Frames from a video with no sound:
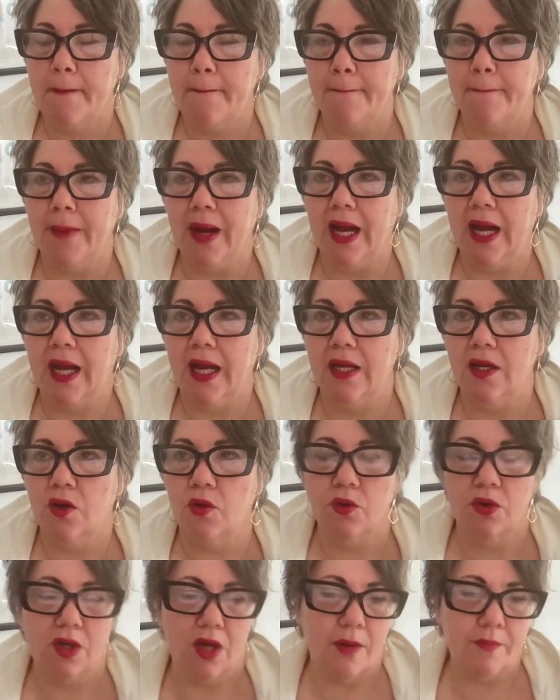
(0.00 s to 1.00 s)

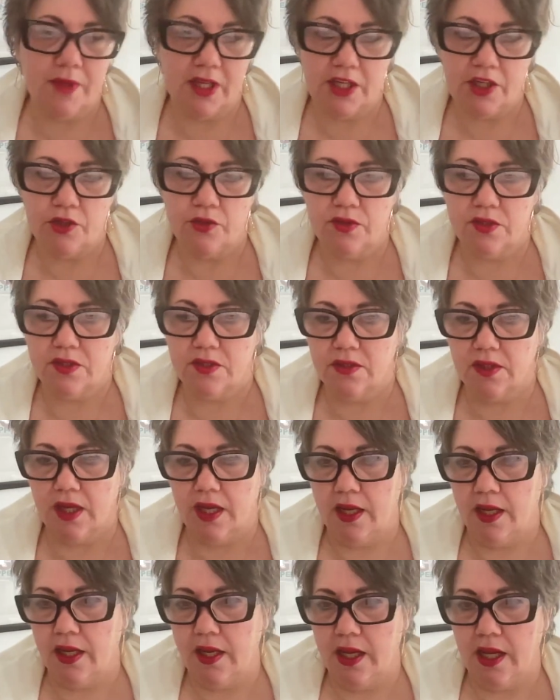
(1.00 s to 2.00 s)
or I'm going to use
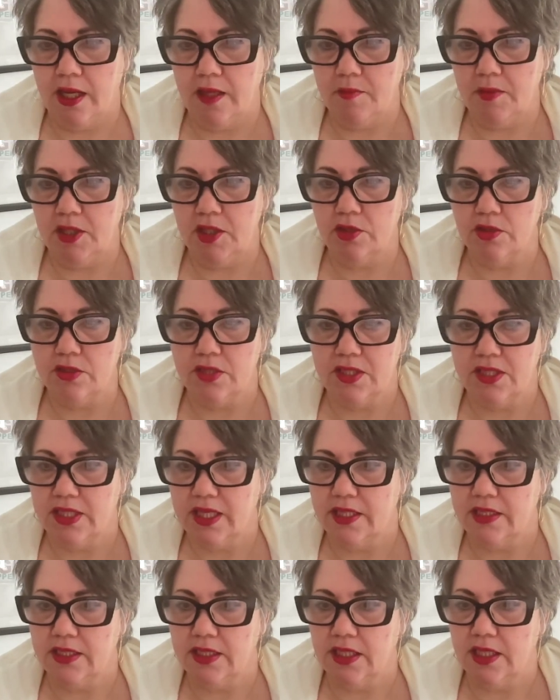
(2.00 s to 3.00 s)
Amy or
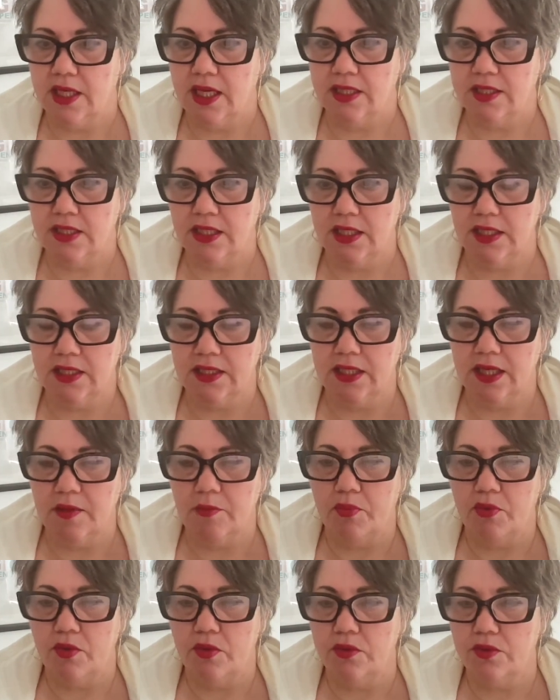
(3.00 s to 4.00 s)
Stacy as an
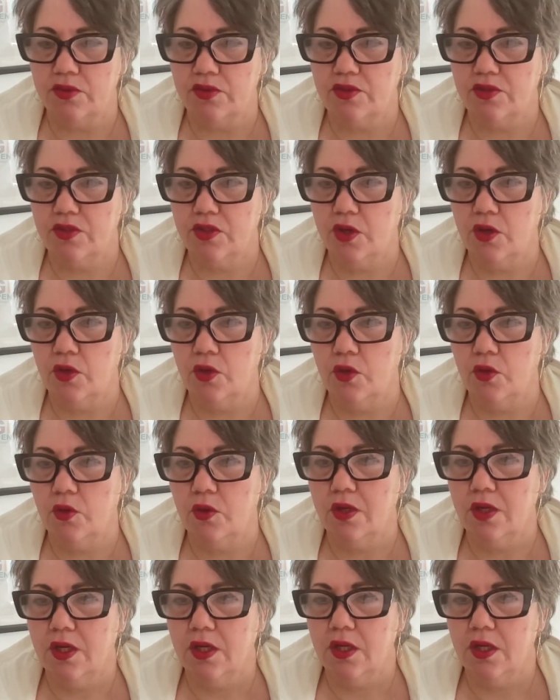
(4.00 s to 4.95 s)
example. So